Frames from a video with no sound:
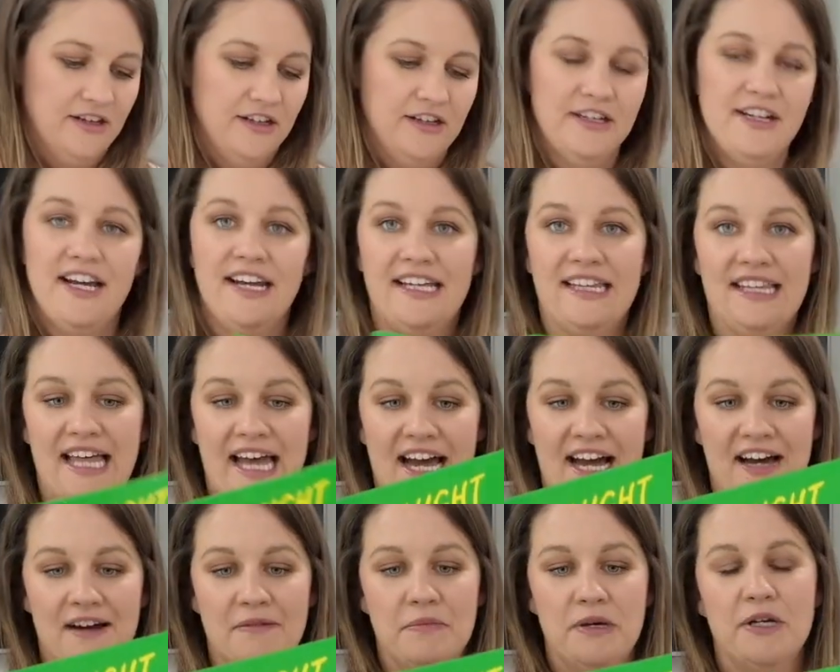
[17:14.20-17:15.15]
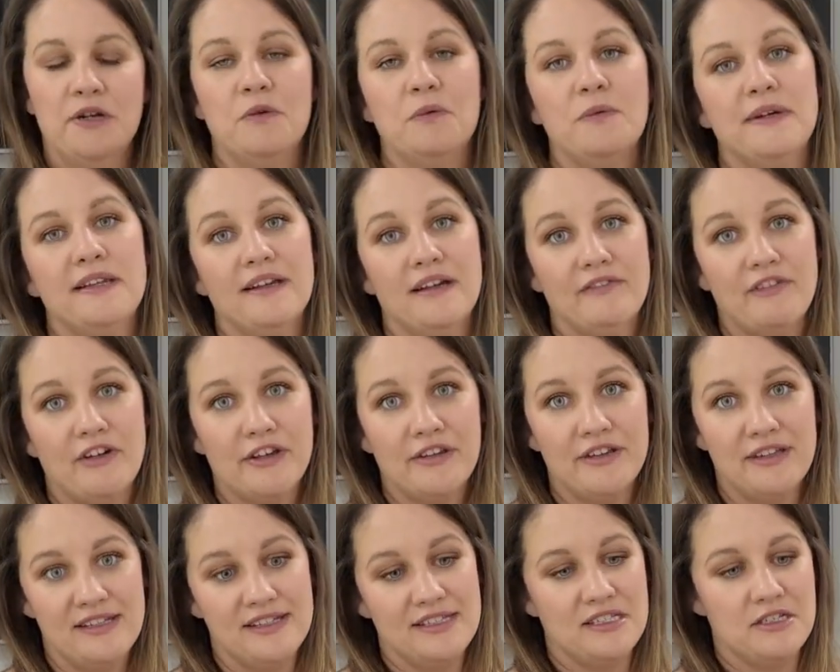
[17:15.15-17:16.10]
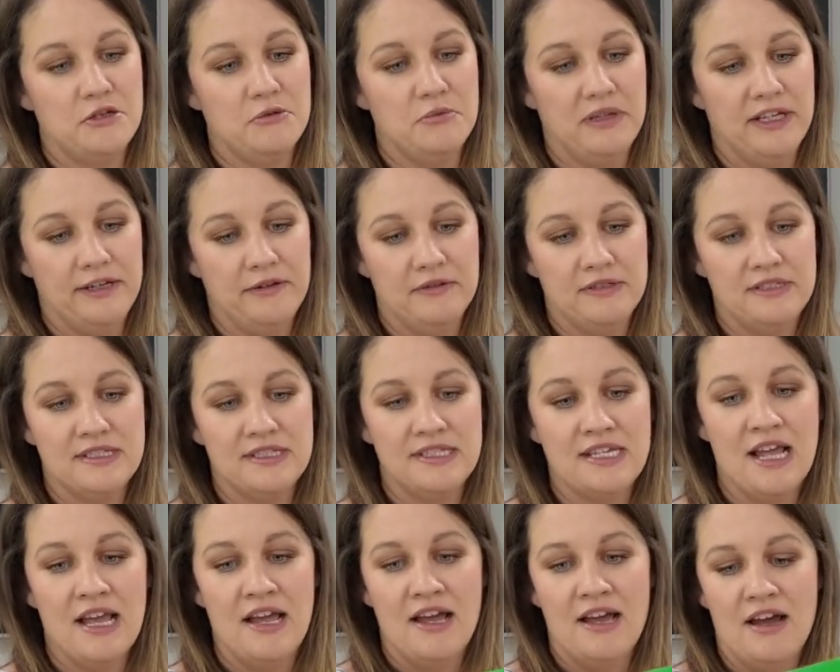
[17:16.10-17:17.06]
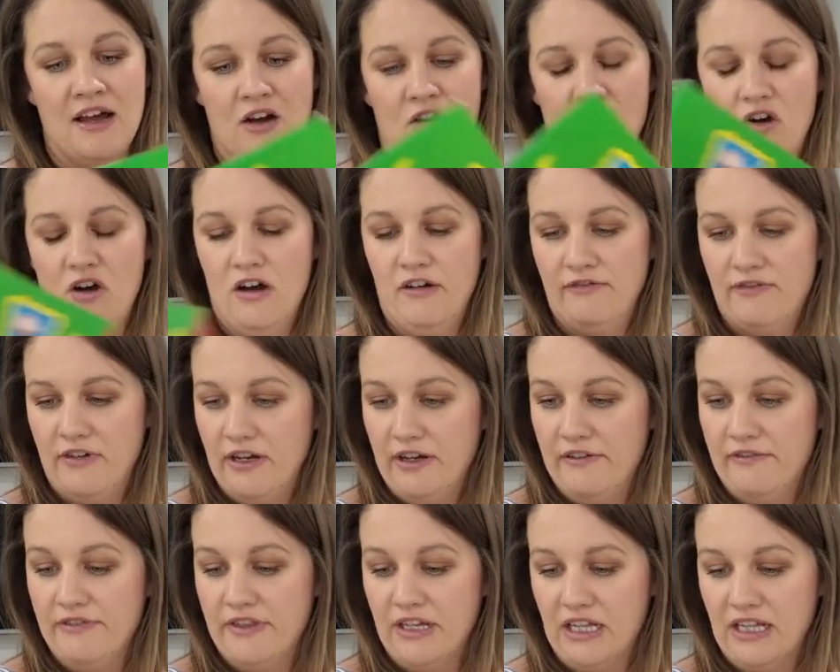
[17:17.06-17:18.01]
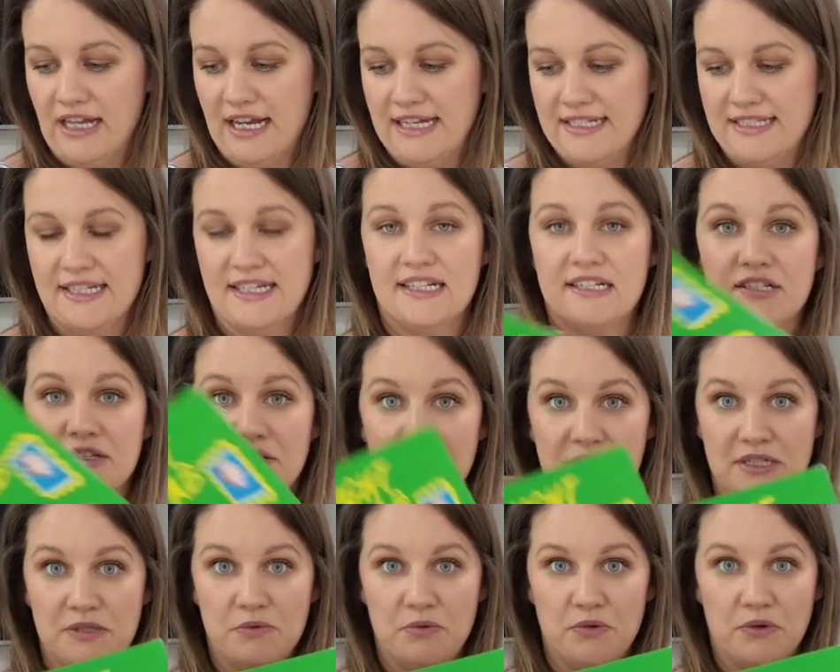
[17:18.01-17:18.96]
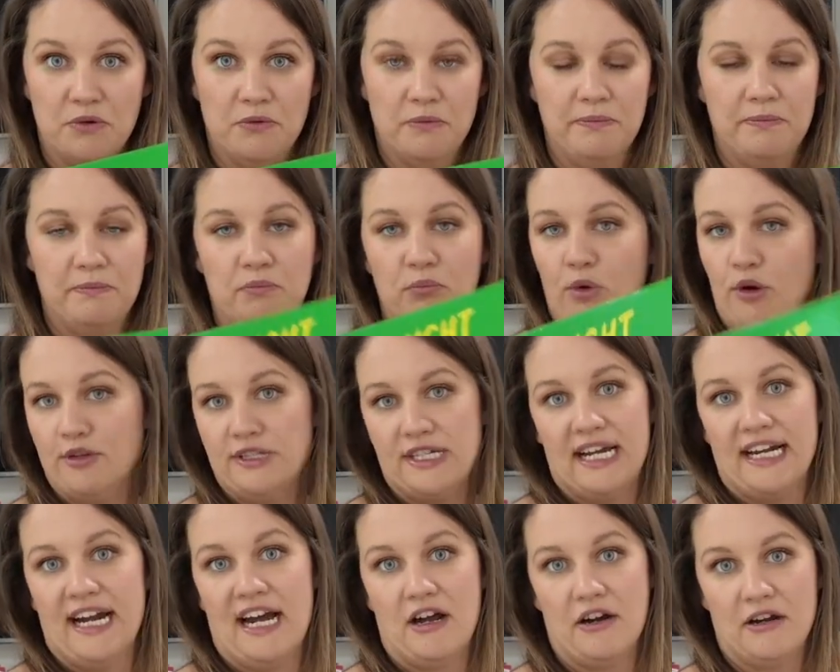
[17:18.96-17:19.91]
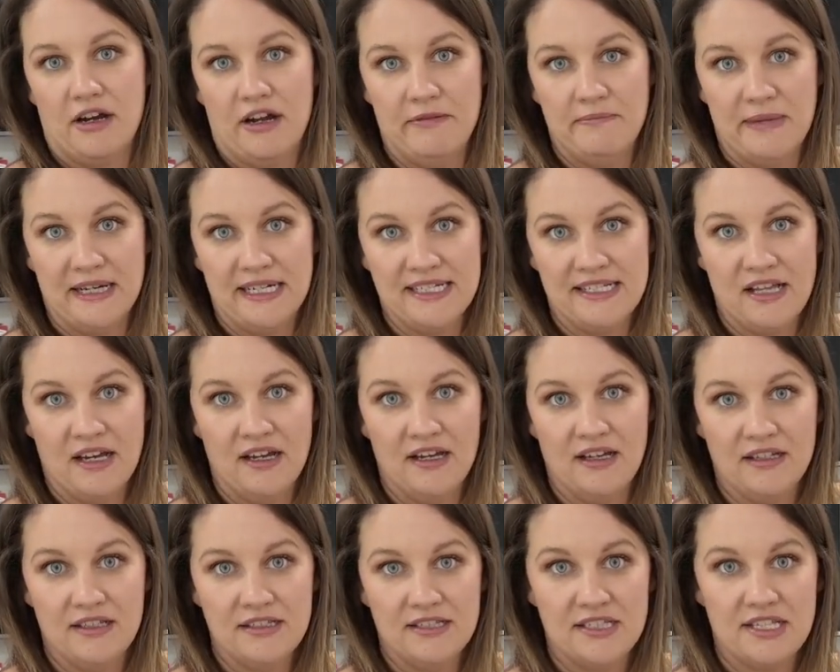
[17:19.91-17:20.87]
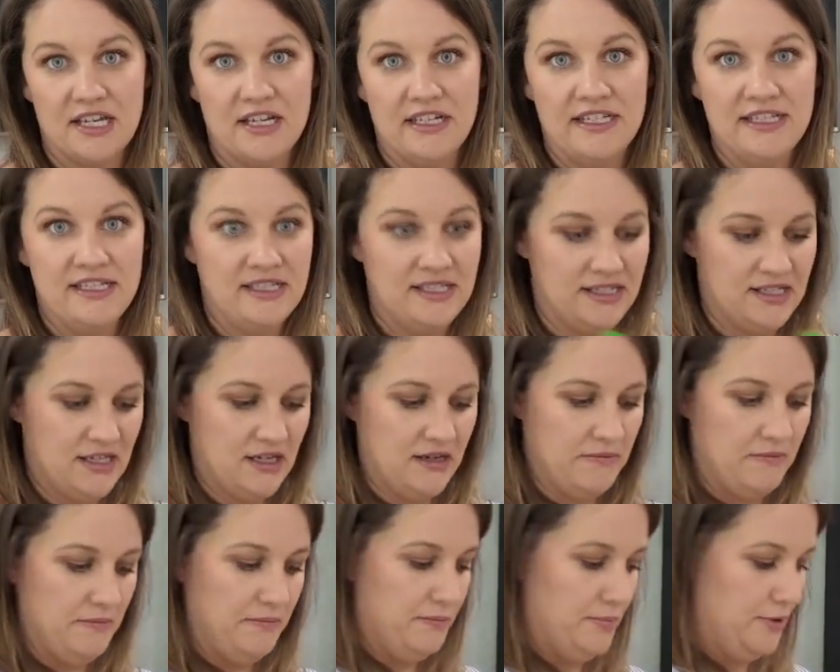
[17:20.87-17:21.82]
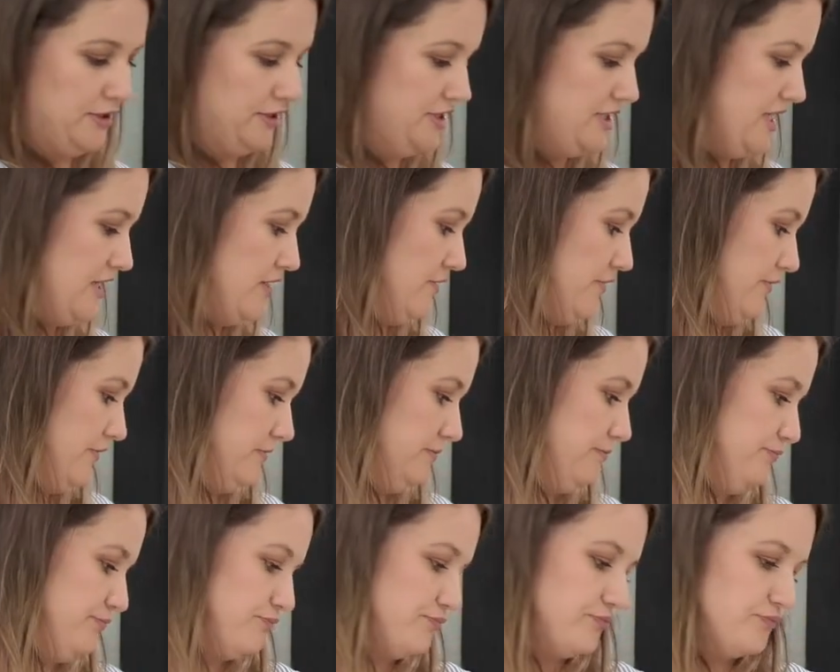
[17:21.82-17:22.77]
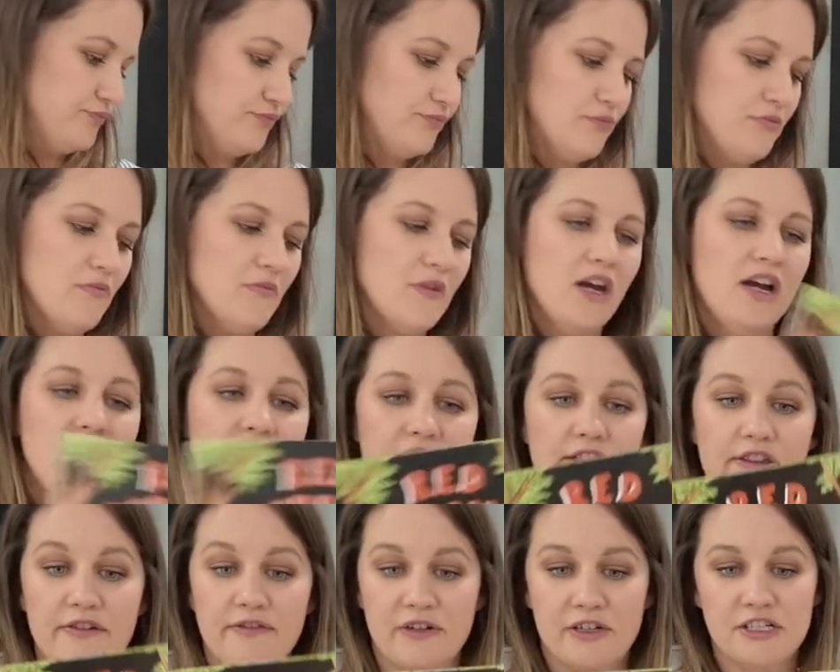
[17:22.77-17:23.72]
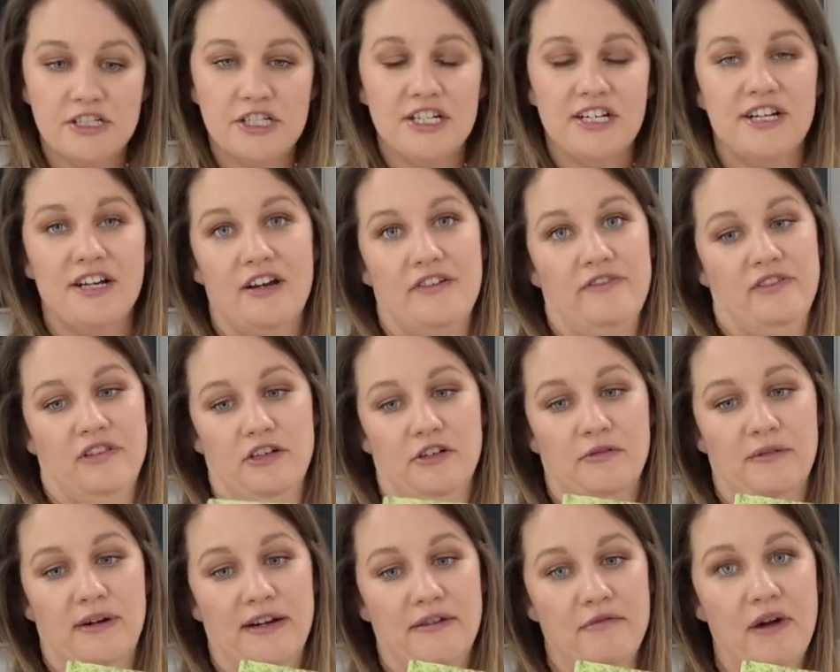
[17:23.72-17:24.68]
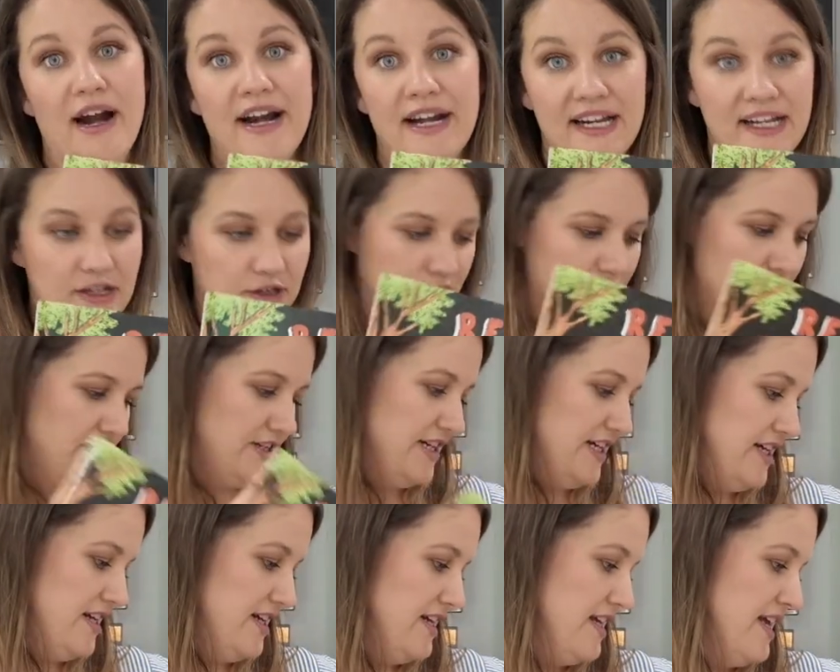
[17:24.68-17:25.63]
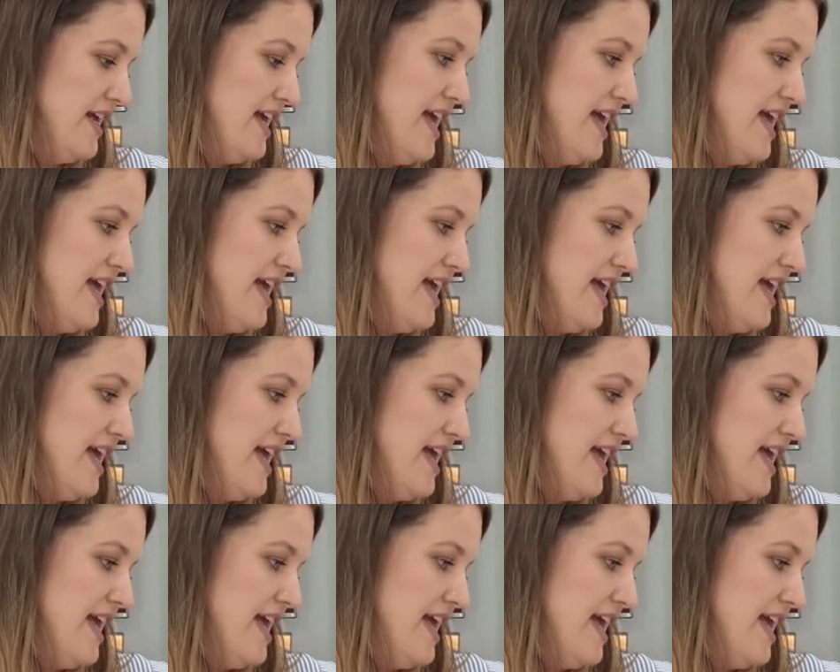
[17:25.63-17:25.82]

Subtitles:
Goodnight Lab. We love all these little play ones off of the classics, so this will rotate out of my son's bookshelf. Another version of Little Red Riding Hood,